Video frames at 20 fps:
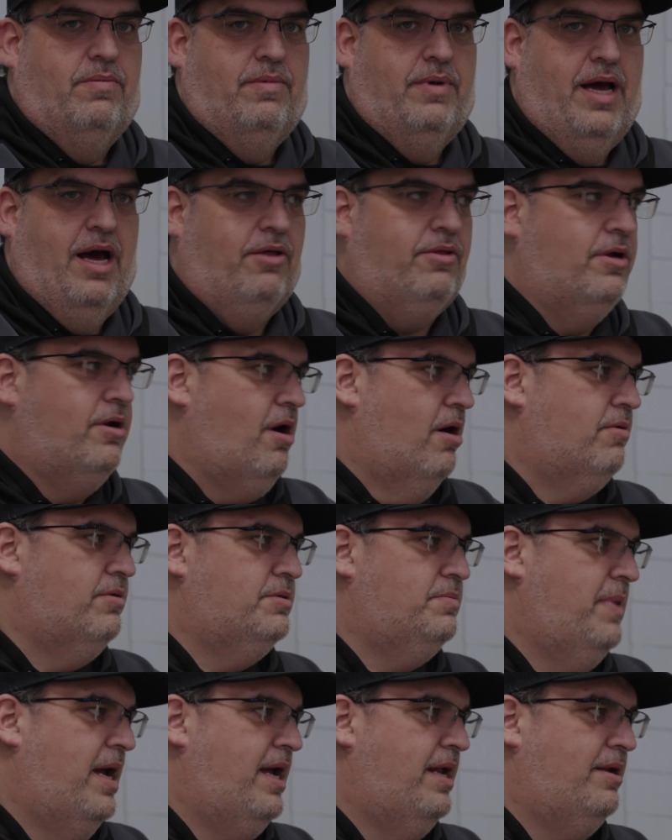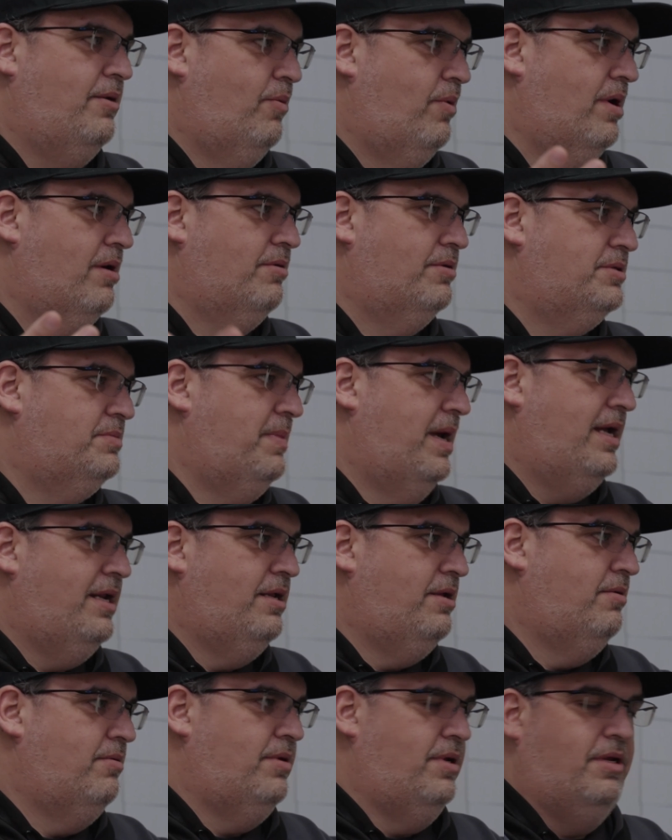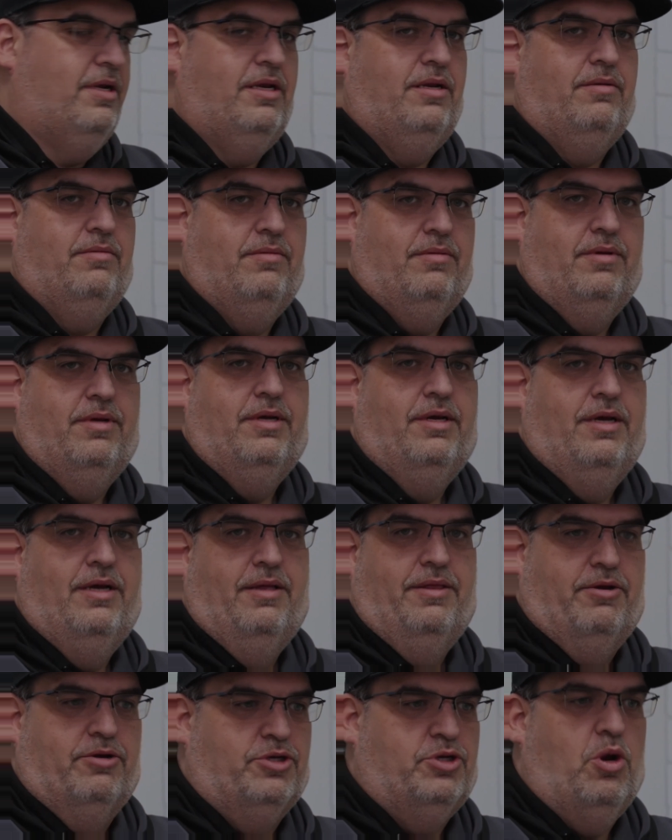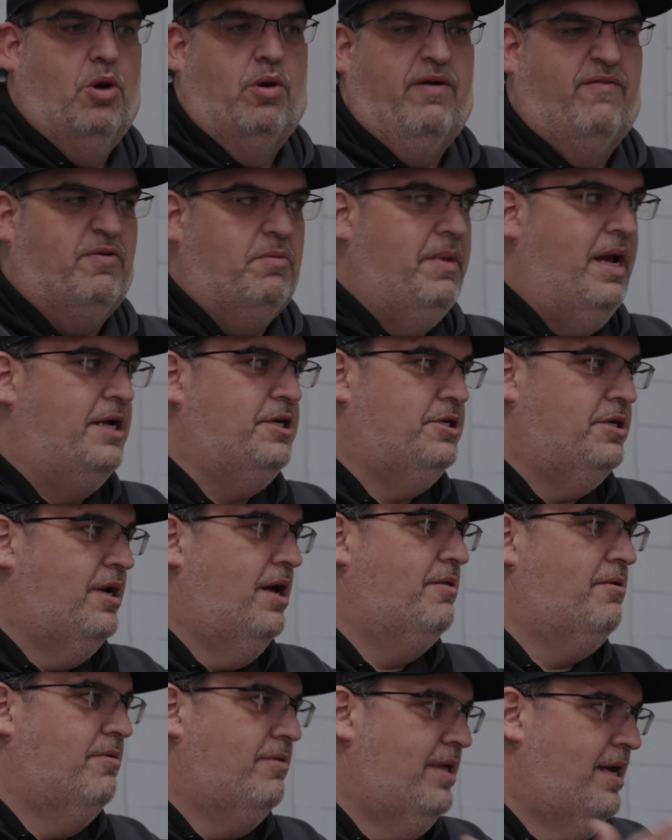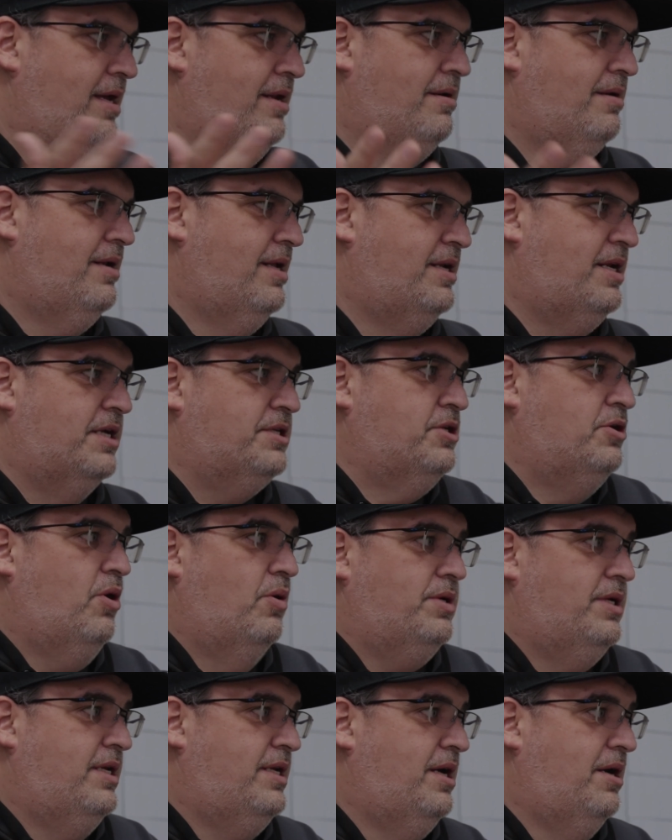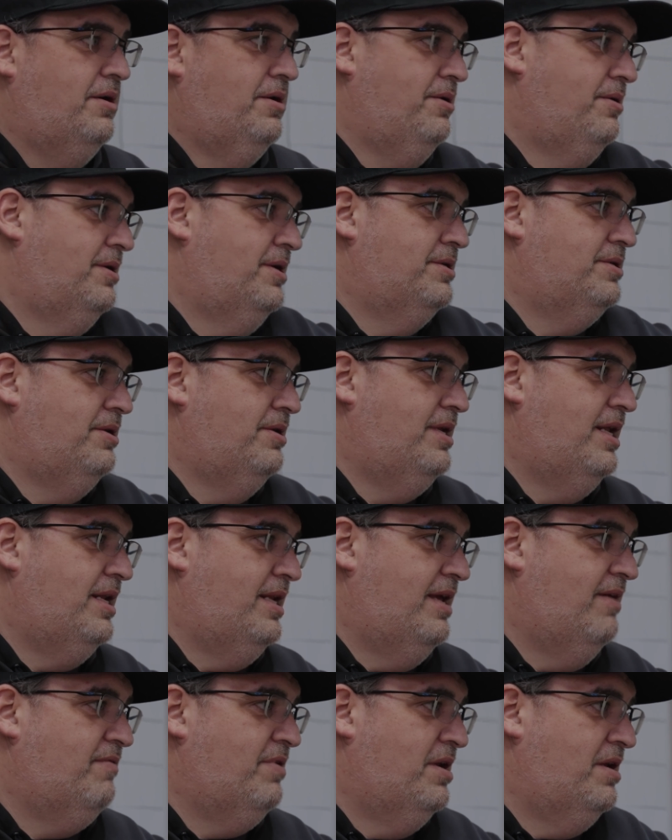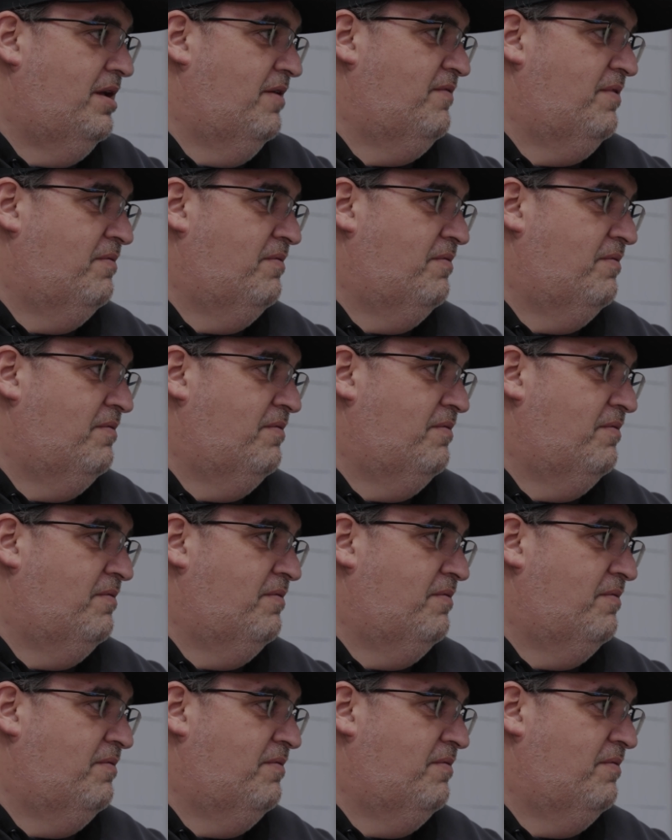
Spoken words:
how the car was made and where it was made. There's no information other than it doesn't know what to tell you because you didn't give it enough